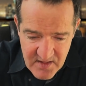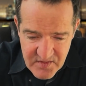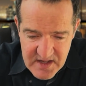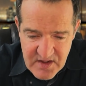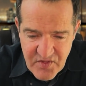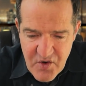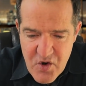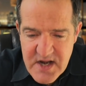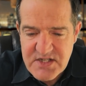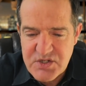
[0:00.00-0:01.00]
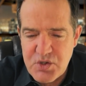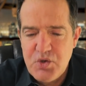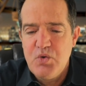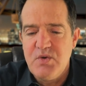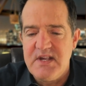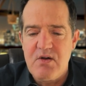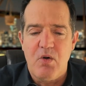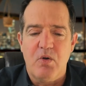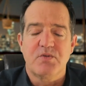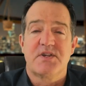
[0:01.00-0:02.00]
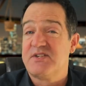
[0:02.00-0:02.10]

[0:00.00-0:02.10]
the 32 year old